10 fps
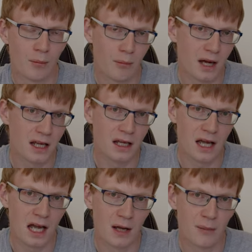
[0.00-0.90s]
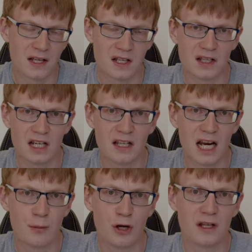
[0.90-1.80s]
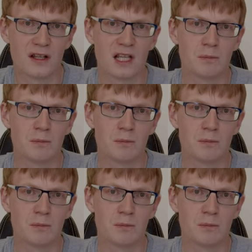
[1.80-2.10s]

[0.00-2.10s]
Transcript: My um, SSD that I put into this